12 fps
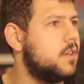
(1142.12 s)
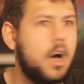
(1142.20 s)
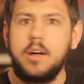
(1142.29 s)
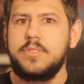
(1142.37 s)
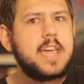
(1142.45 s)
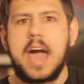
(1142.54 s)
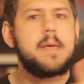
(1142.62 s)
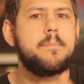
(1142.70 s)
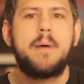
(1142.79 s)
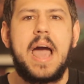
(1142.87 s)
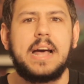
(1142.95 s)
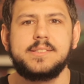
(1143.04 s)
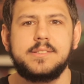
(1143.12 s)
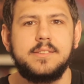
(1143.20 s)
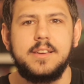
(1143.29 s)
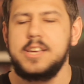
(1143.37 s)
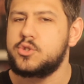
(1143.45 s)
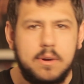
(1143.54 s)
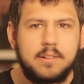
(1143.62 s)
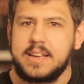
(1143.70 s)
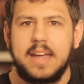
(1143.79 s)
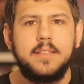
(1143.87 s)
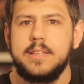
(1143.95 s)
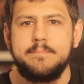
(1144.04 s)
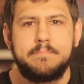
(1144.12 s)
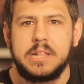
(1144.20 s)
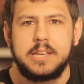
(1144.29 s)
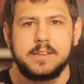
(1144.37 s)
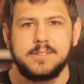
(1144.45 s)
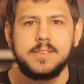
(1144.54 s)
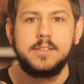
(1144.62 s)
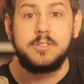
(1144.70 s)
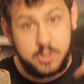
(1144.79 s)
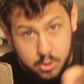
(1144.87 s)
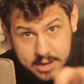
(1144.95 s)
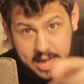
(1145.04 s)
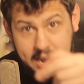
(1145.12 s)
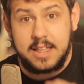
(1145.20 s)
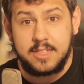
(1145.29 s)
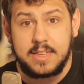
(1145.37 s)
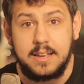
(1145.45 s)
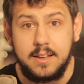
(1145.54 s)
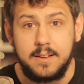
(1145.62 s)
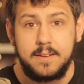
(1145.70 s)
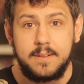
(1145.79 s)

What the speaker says: Oh, they got it passed. Israel getting them billions. Did you get anything?